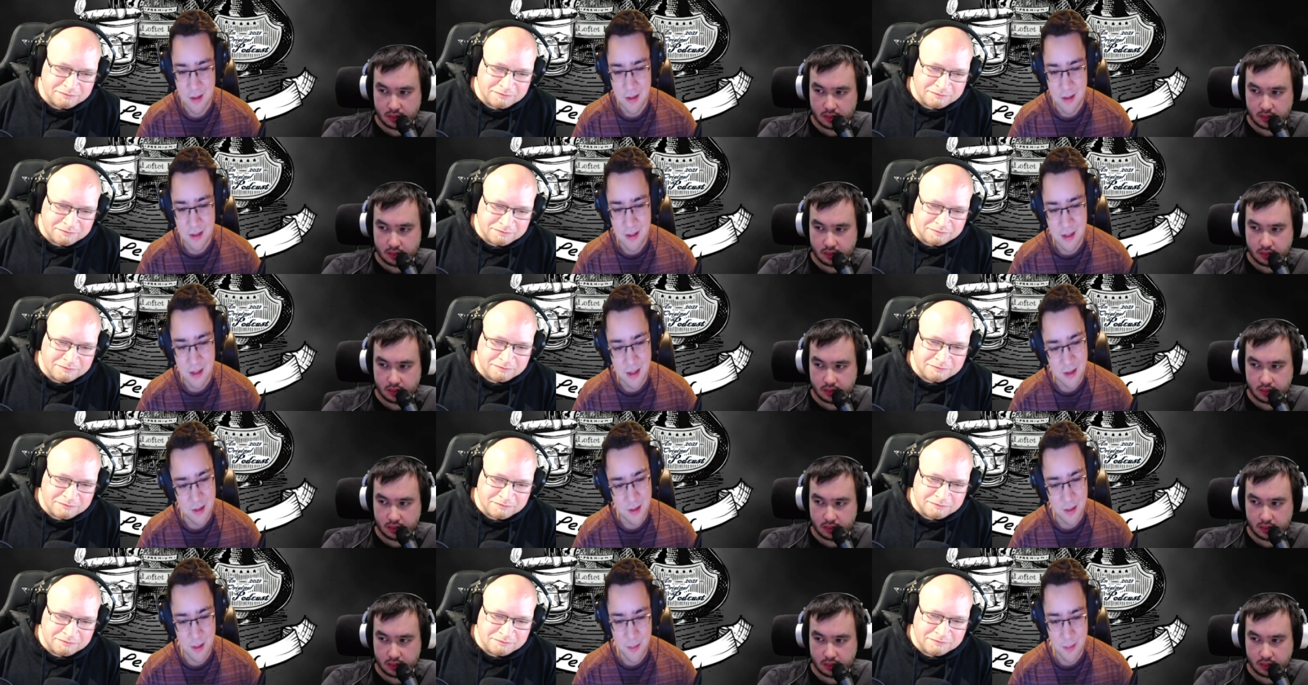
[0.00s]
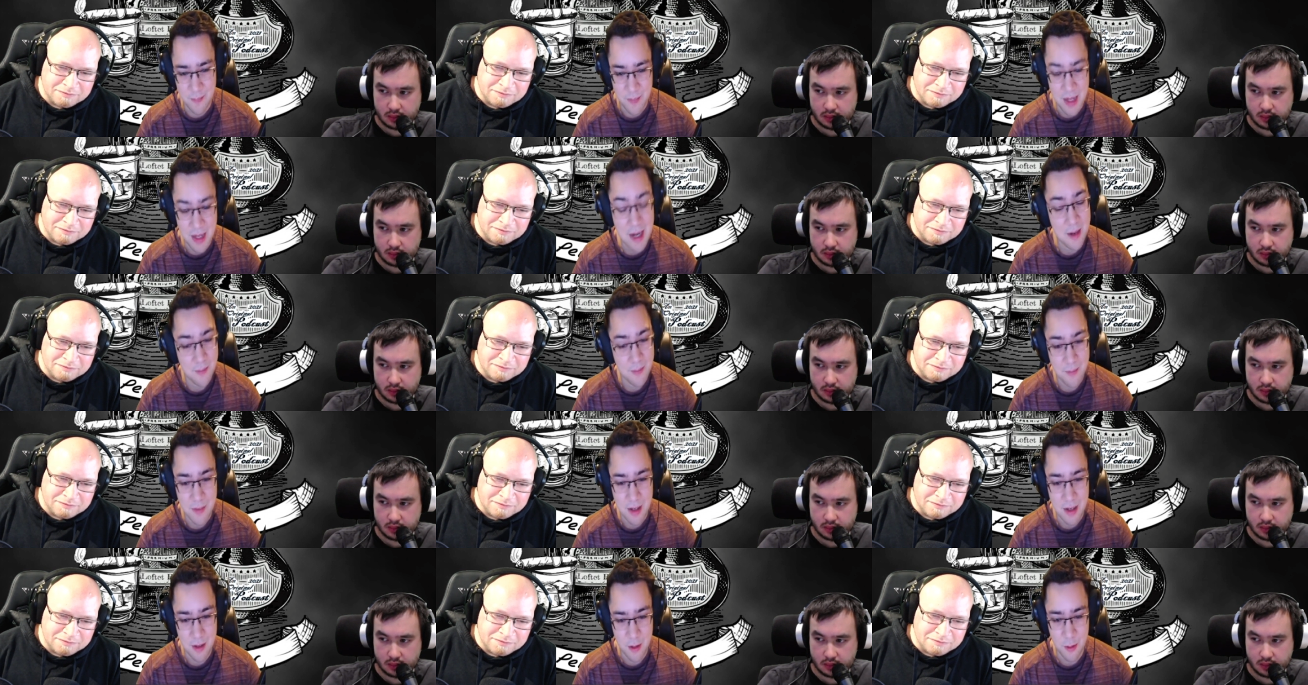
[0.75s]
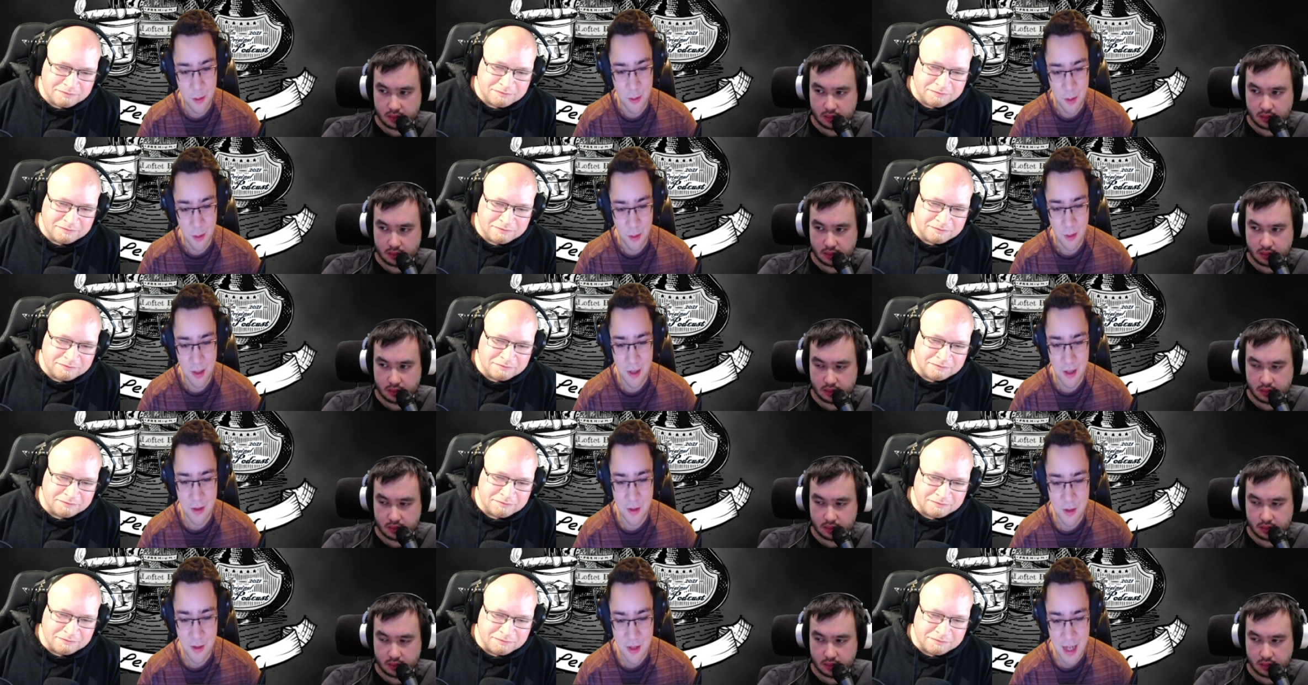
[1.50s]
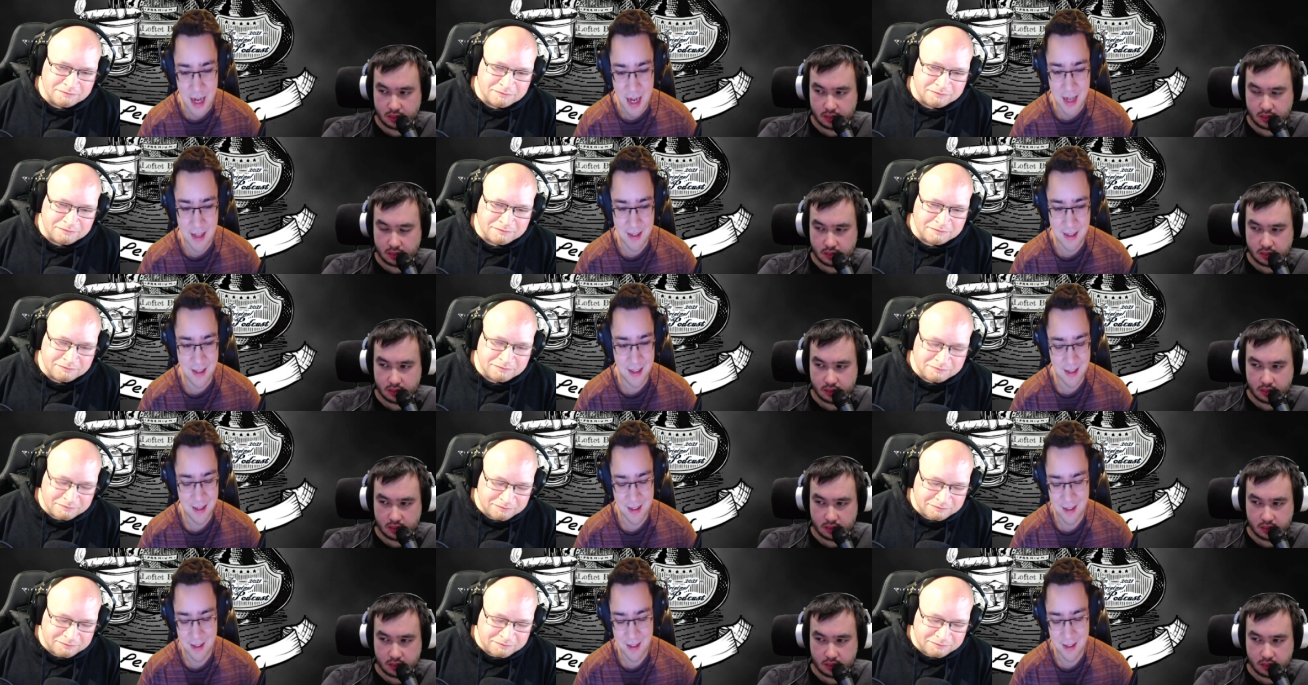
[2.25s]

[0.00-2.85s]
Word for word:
Speaker 1: So, yeah, I could totally understand. Mm -hmm.